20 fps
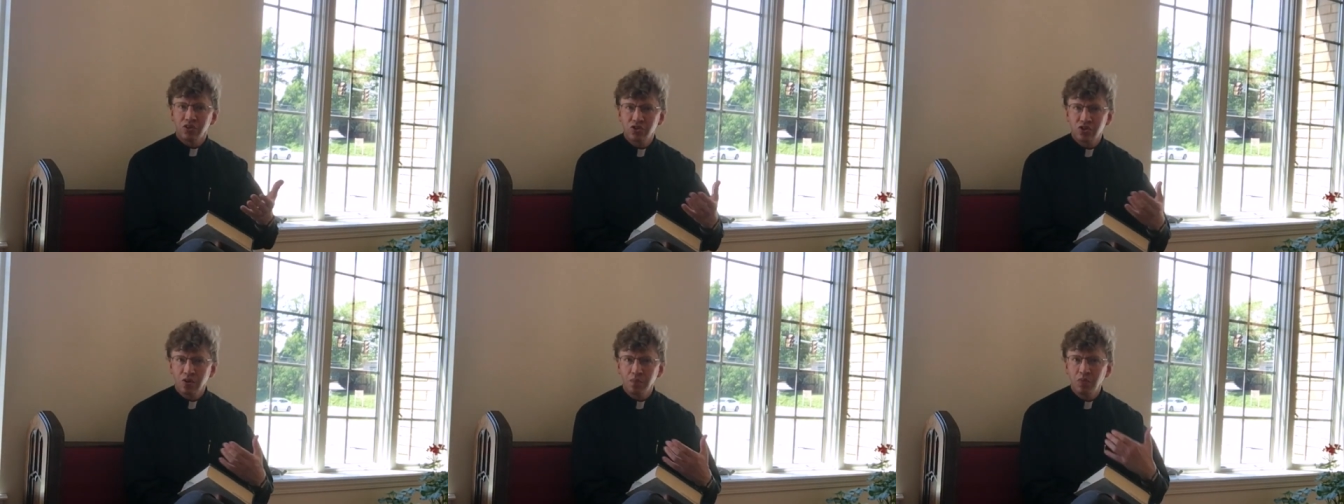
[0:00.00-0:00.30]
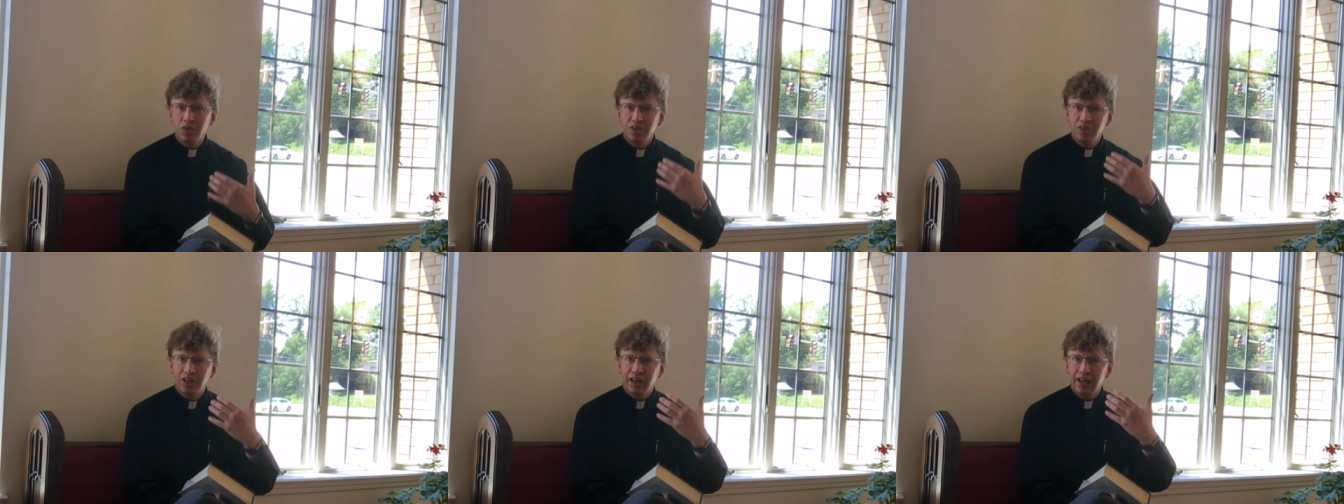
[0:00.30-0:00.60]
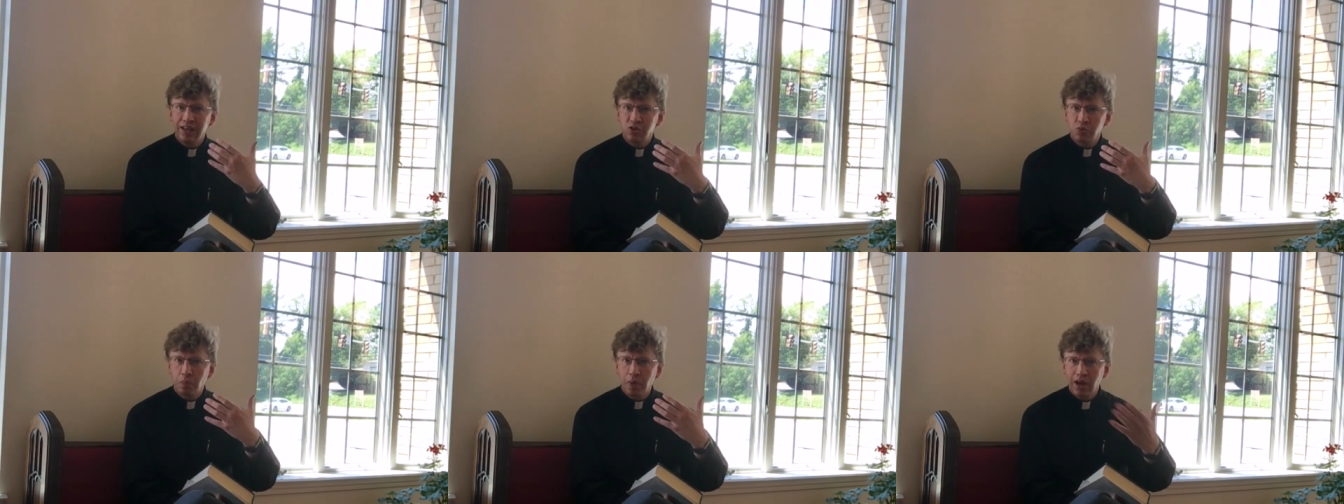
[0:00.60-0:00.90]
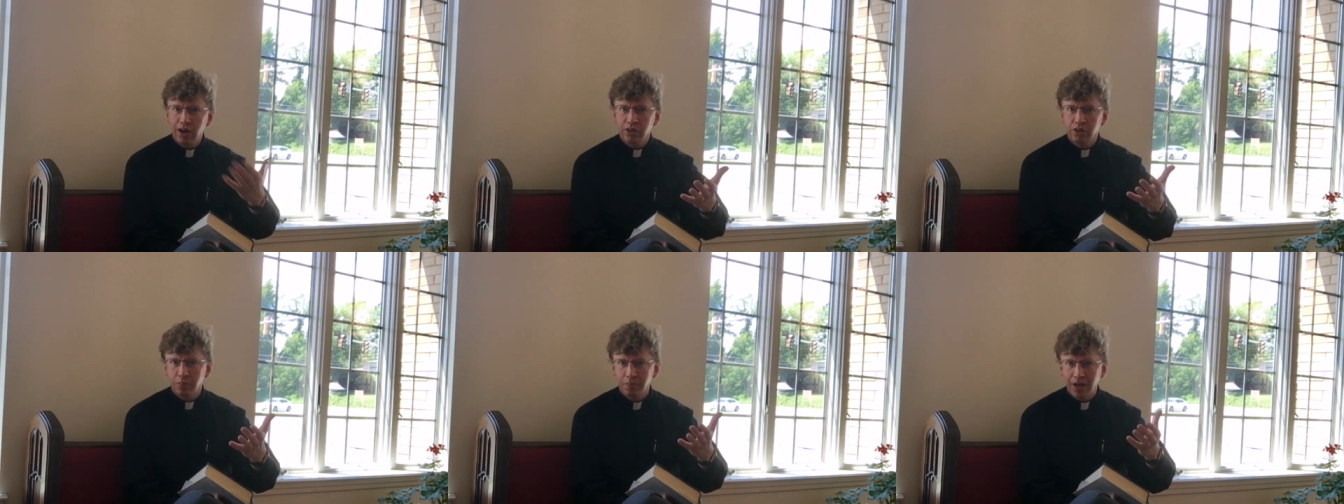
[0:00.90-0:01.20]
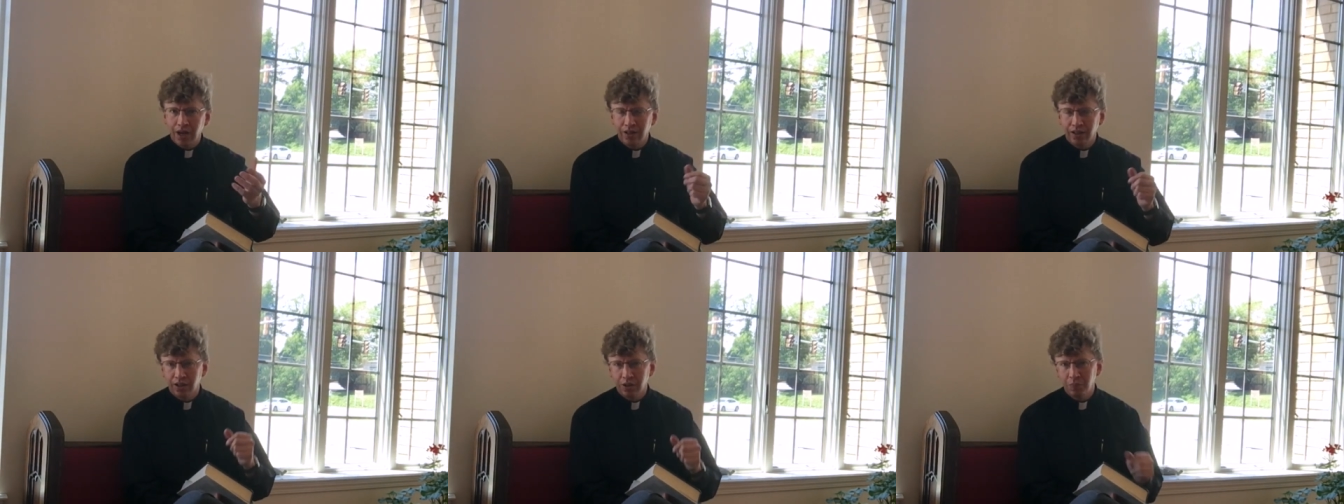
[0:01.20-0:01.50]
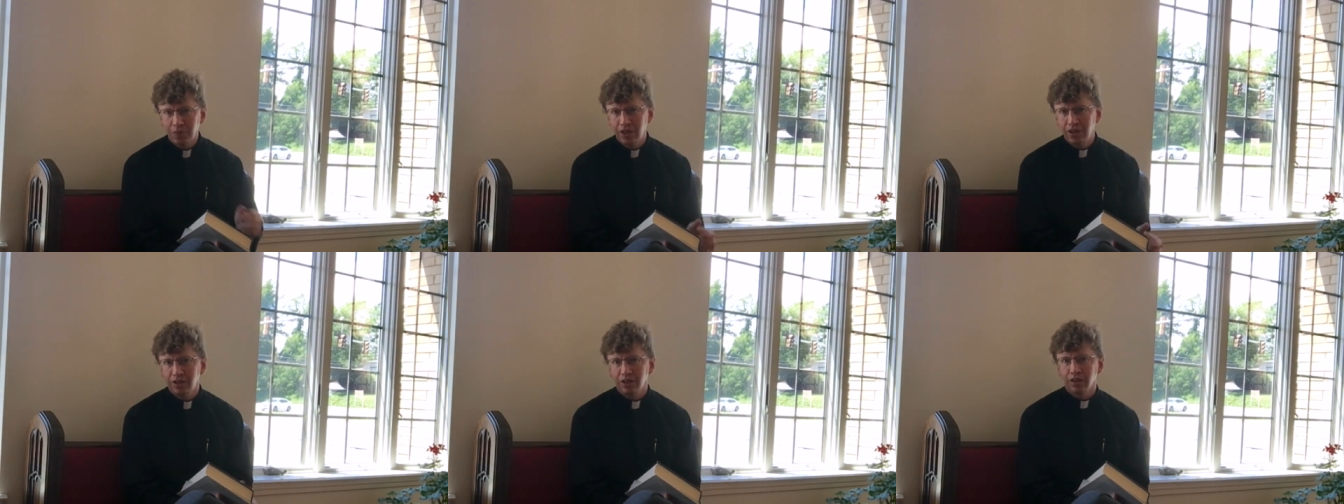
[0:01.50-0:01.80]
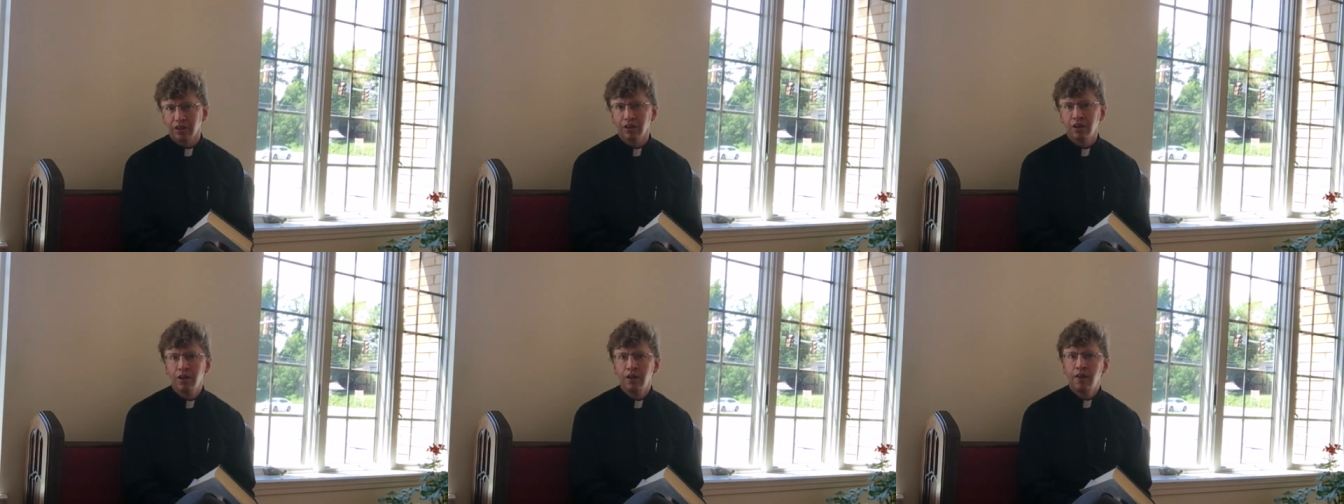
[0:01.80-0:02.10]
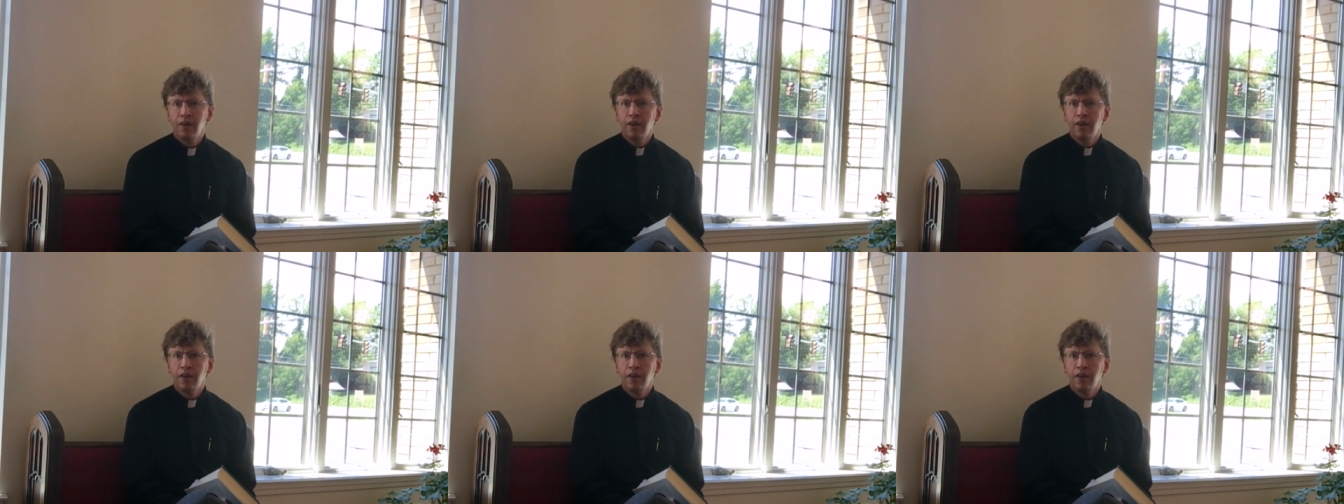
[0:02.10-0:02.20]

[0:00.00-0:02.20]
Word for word: something that has parabolic meaning.